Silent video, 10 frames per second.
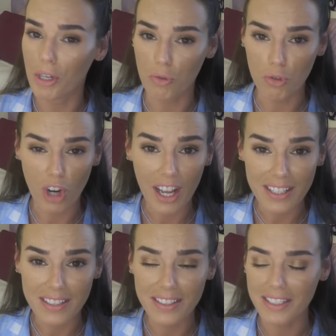It
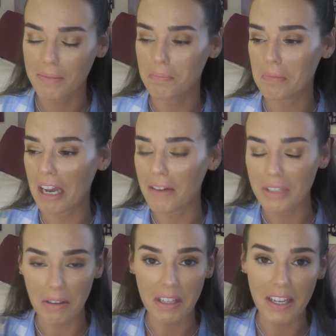runs I have to
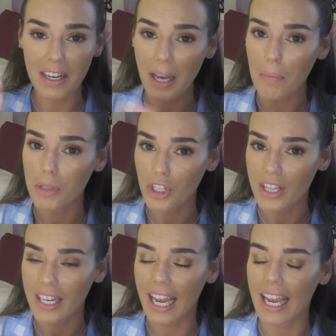clean it up during
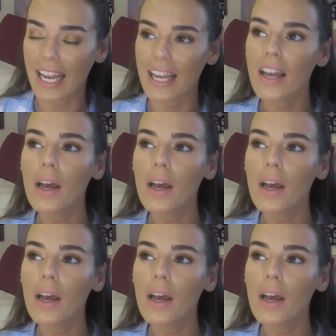the day,